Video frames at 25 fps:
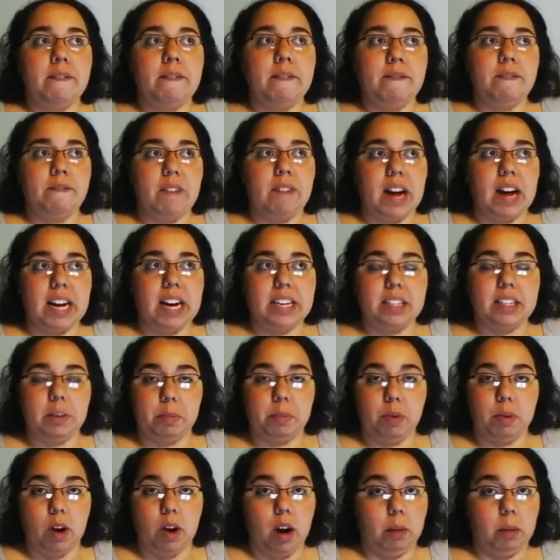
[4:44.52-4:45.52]
find the
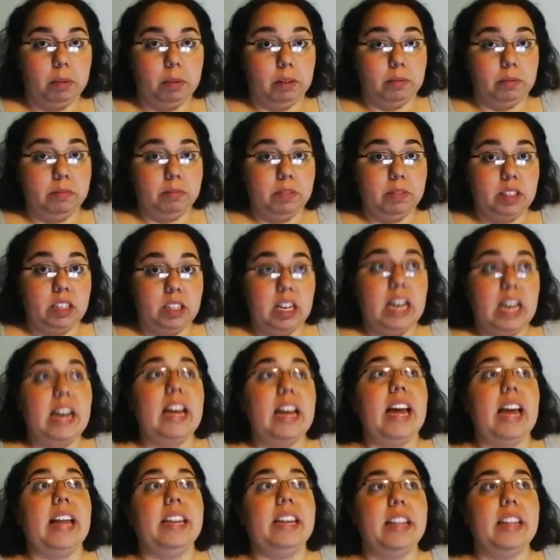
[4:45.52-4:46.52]
problems
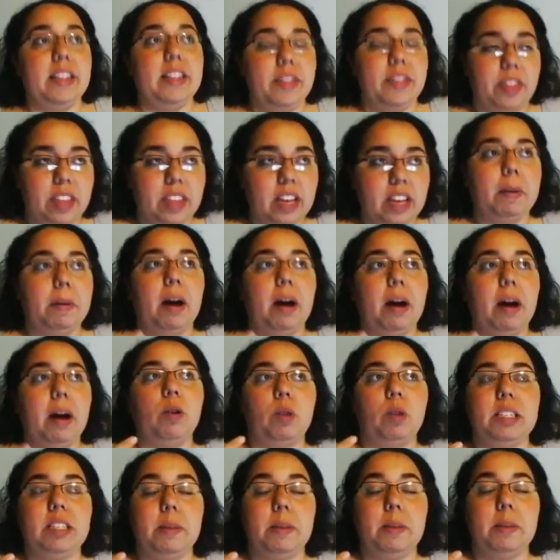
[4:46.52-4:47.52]
and then think
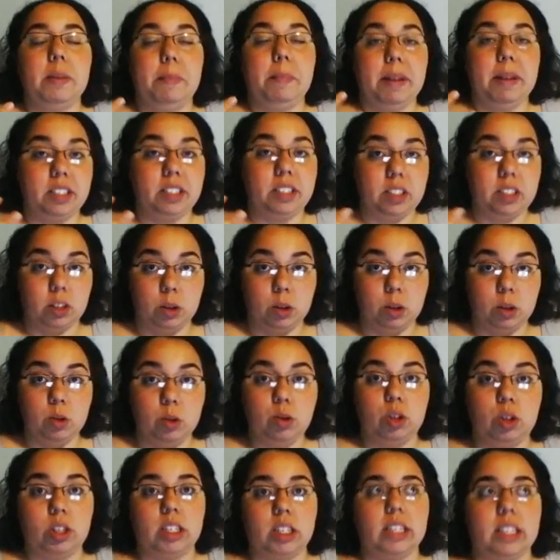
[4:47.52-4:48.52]
about what's the best
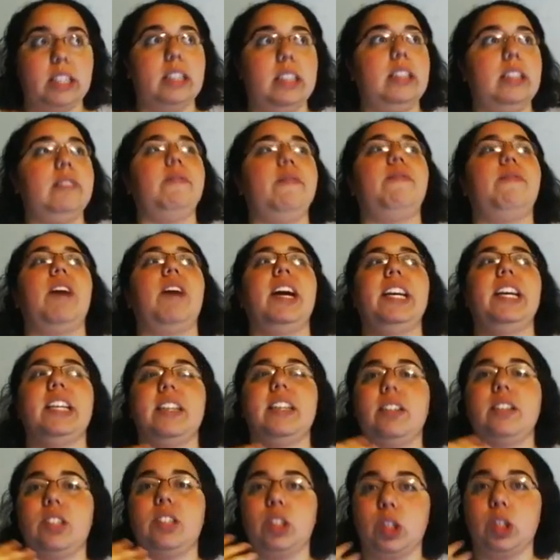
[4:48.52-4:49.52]
solution. Finding
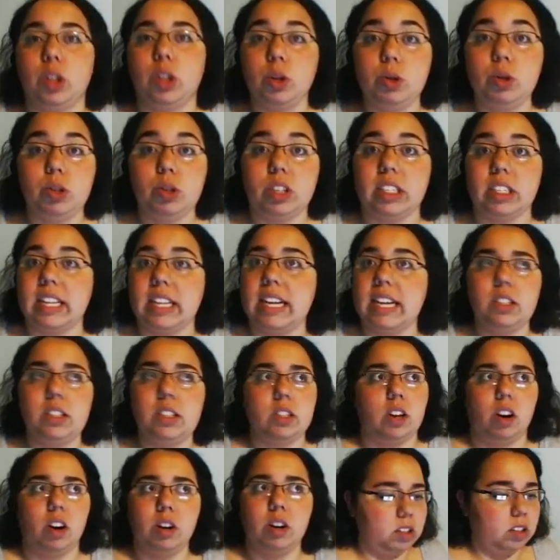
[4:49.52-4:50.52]
a solution, that's
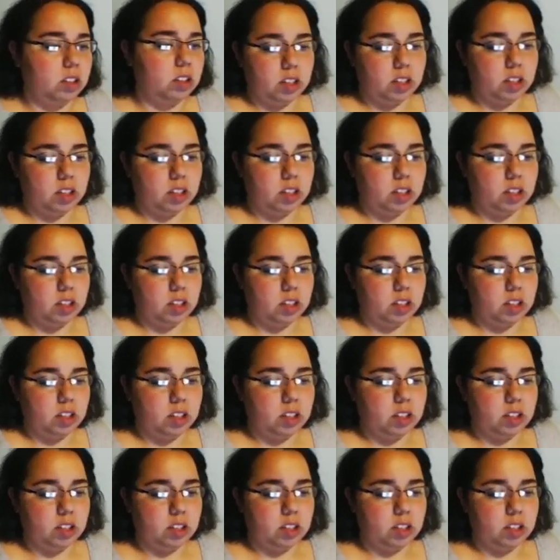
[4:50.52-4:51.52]
the hard part.
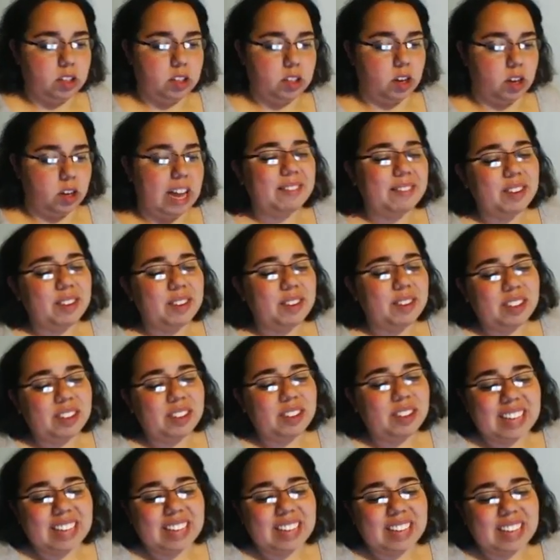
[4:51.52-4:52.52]
So,
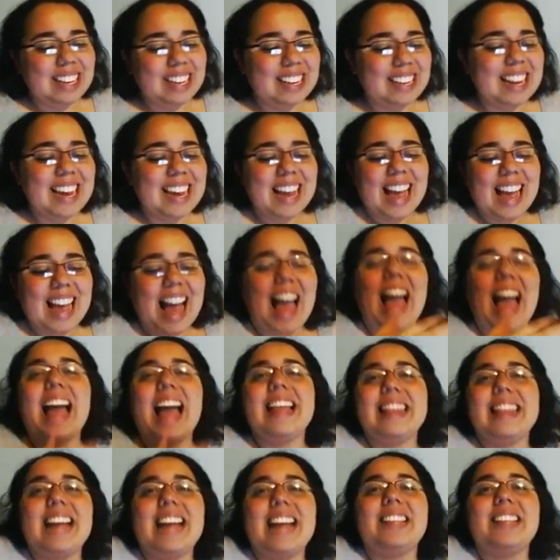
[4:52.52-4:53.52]
well,
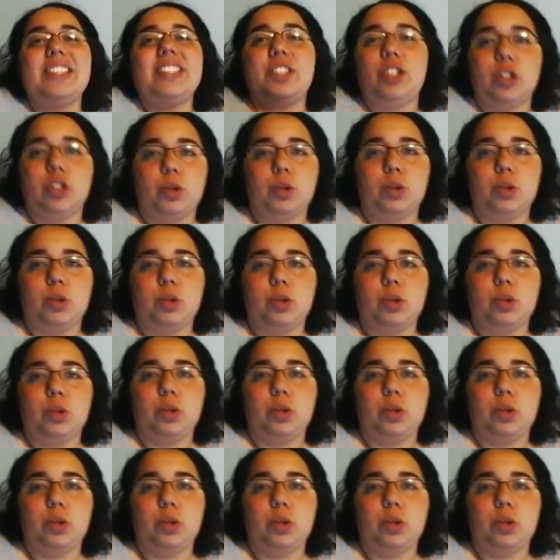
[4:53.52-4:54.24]
that's just what I